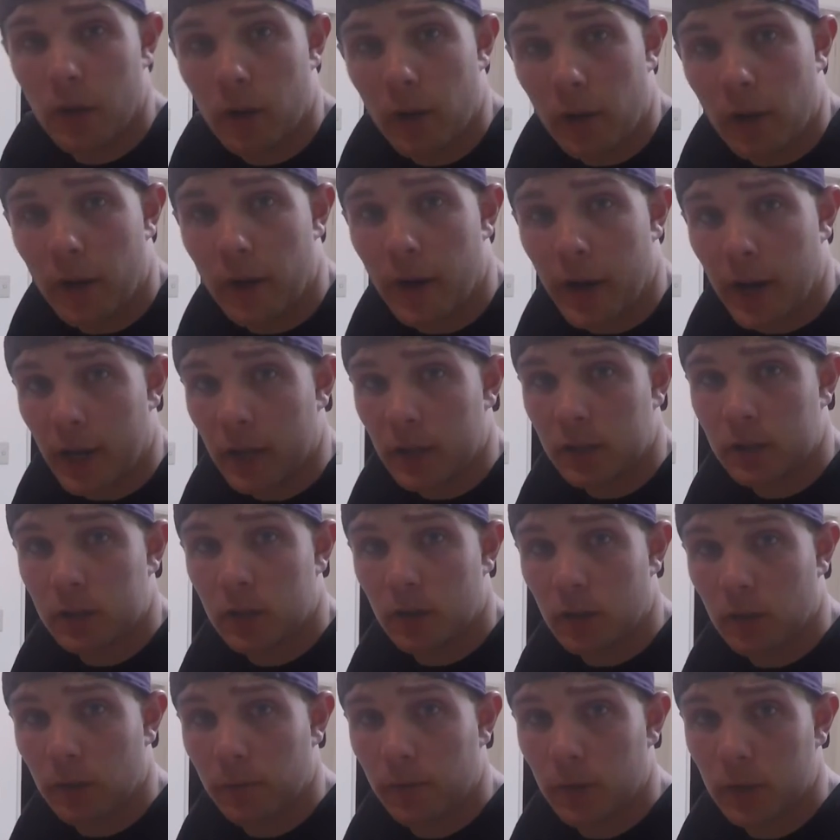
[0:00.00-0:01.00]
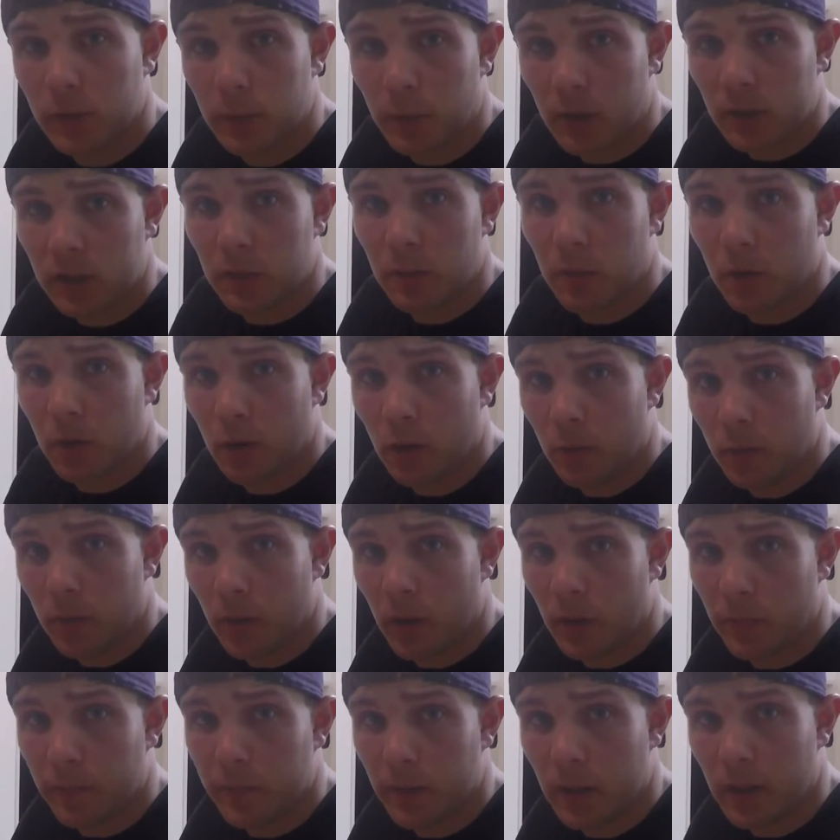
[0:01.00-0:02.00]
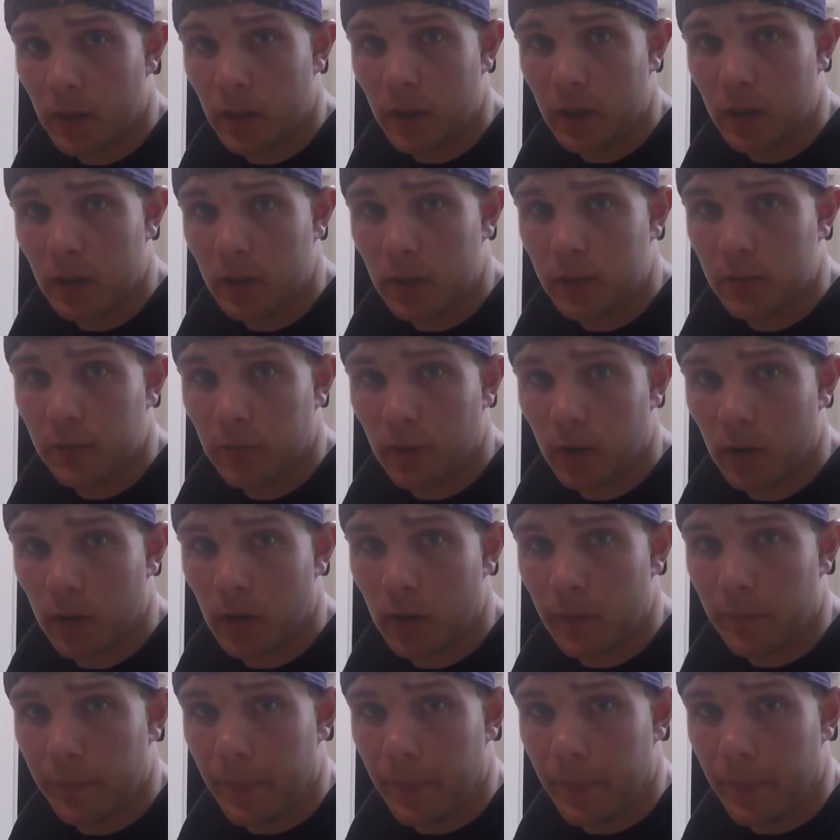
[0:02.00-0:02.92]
Alright, so the first box I'm going to open up is from